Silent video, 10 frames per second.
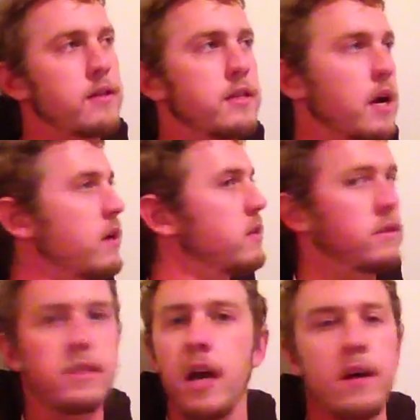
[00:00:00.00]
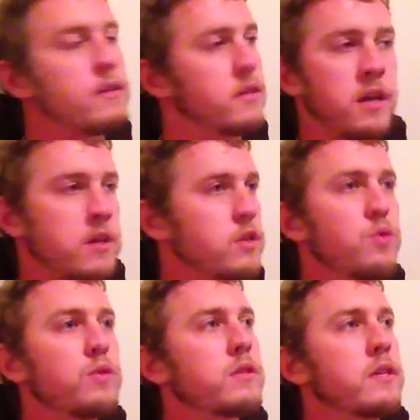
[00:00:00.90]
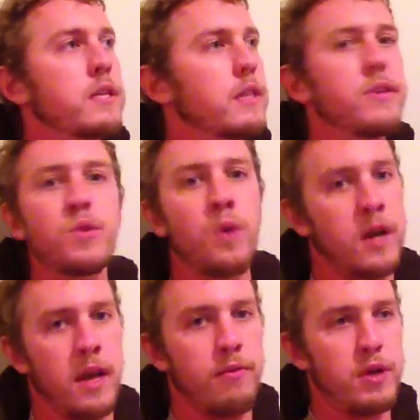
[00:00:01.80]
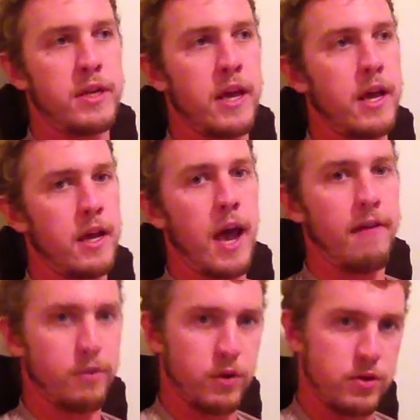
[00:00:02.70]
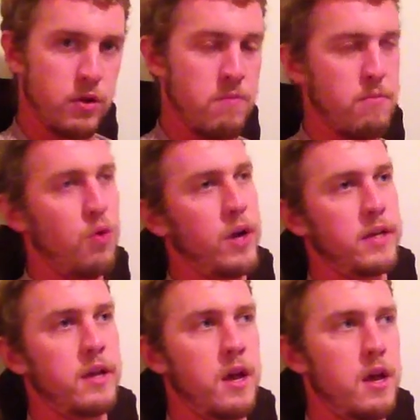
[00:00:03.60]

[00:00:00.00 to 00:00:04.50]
Tons. You will see at least one every day after a certain point.